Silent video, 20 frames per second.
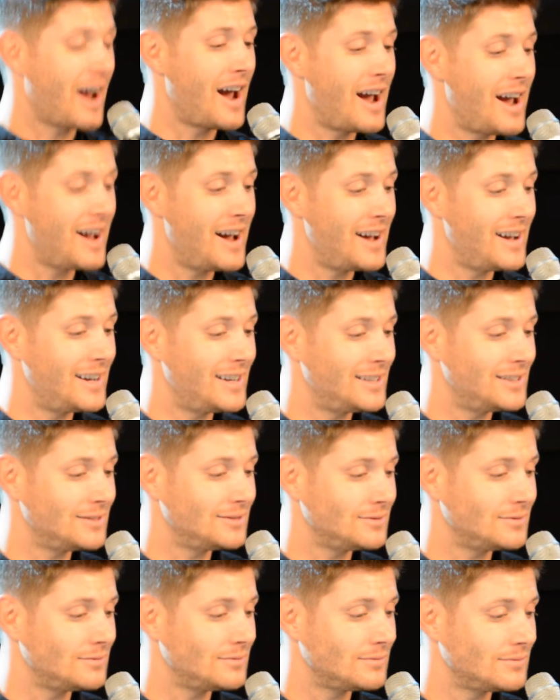
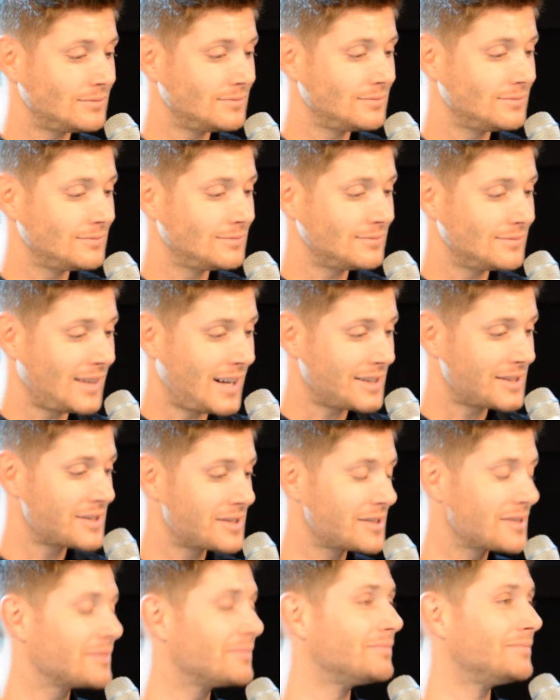and
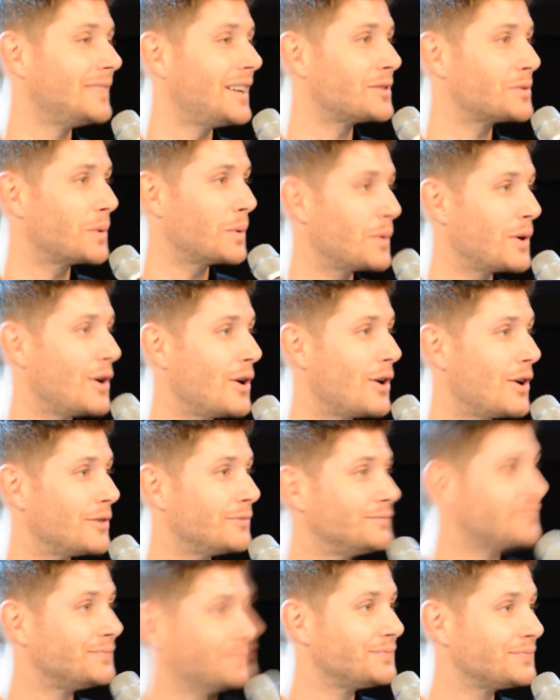that's where we
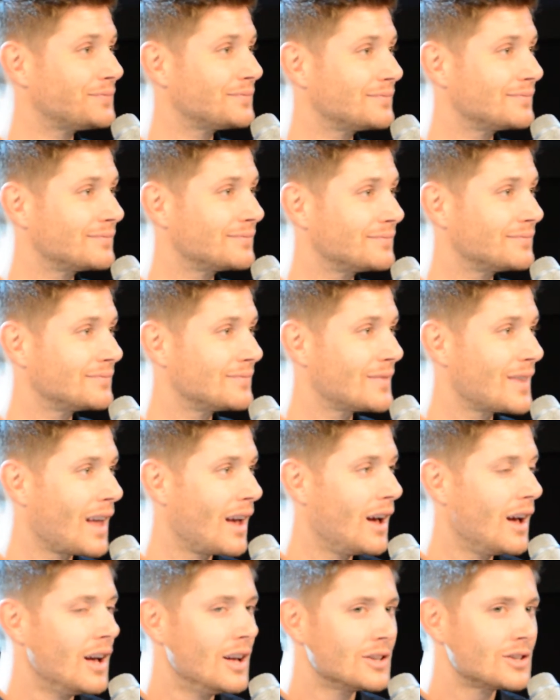are.
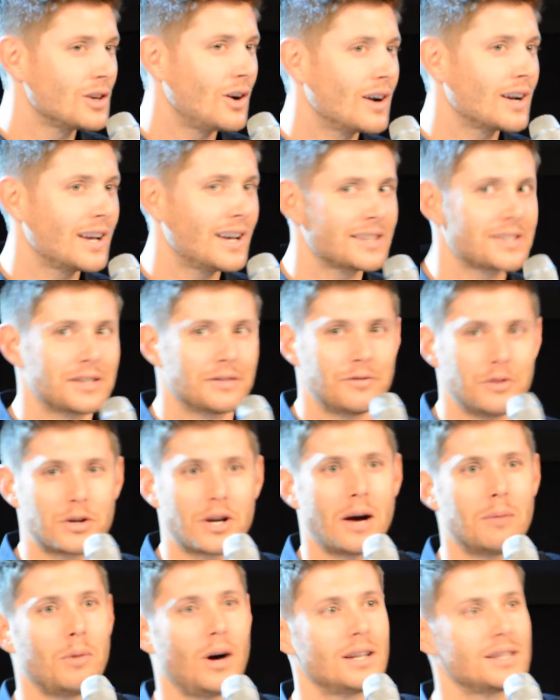So I guess if you
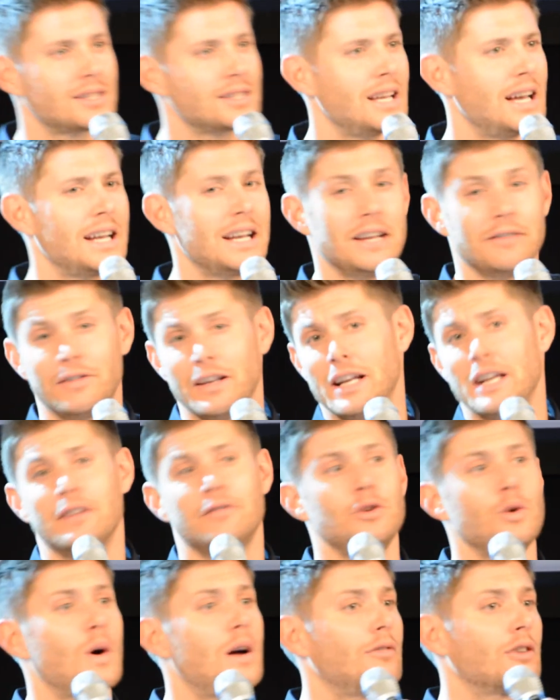come on set, if any
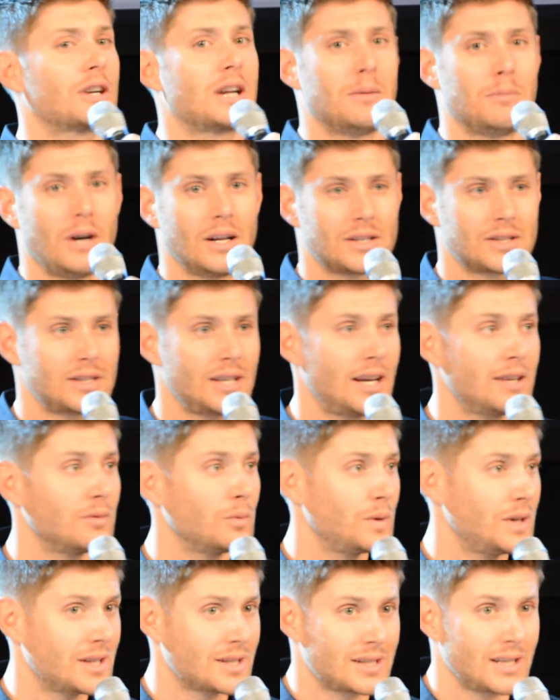of you ever come on set
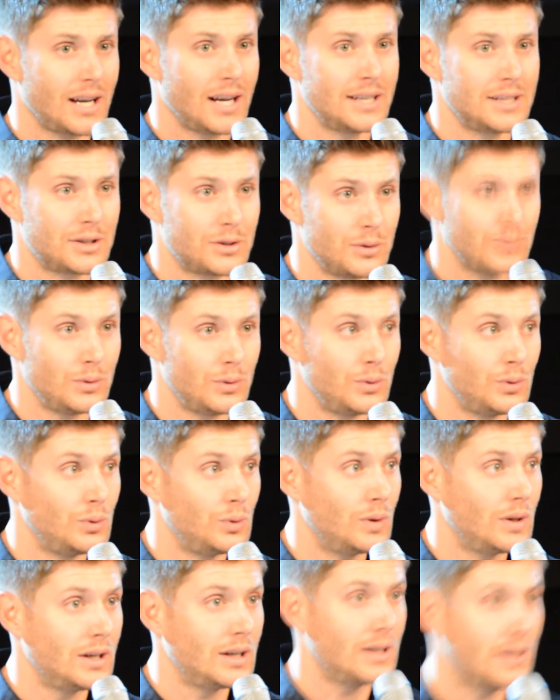and we decide to
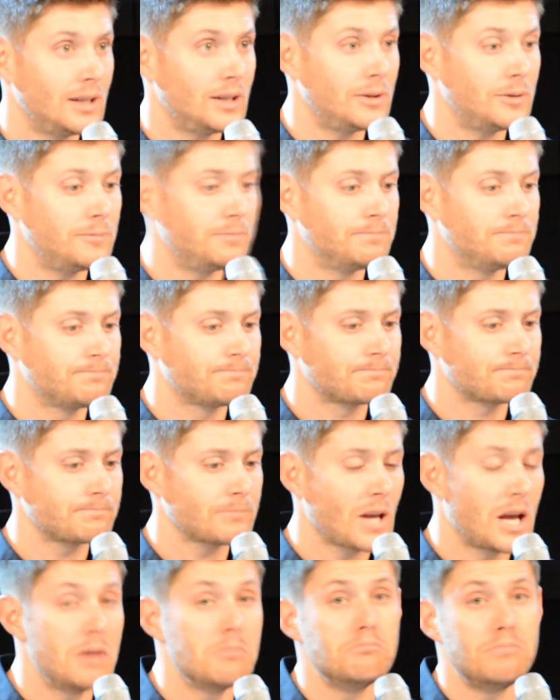
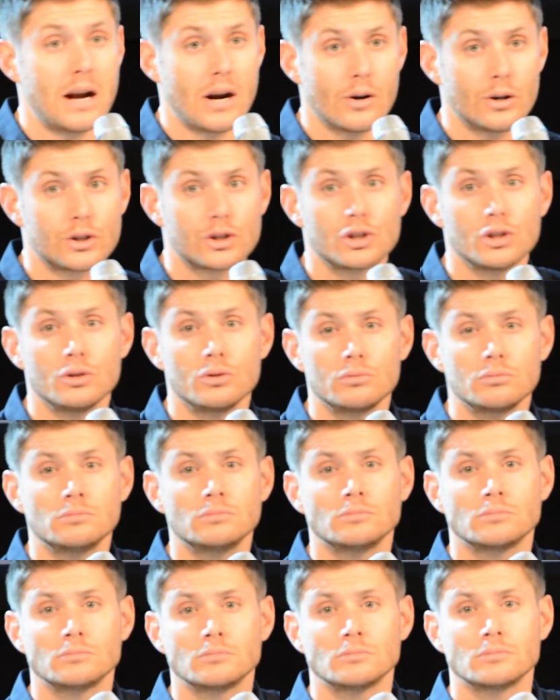embarrass you,
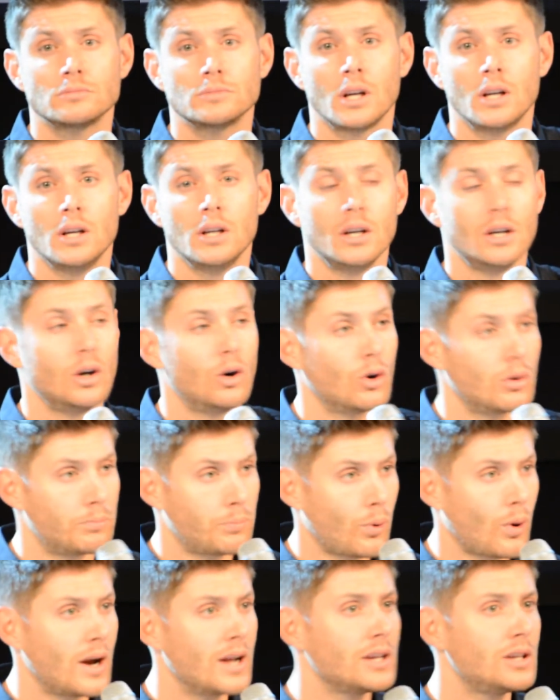or
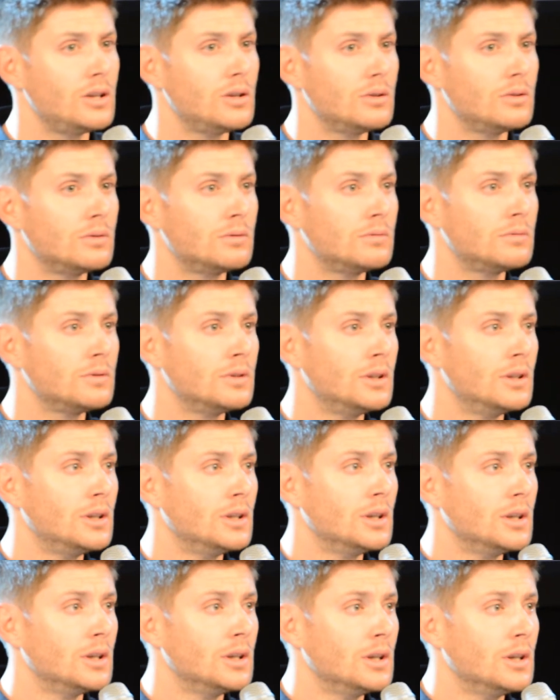prank you,
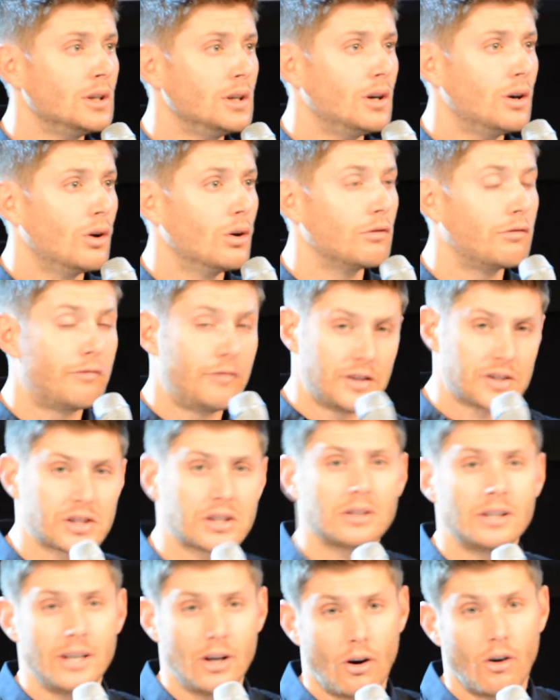or
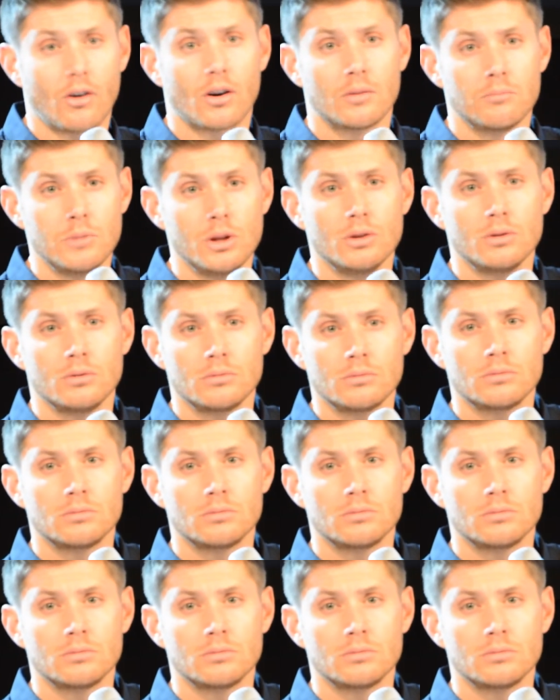physically harm you,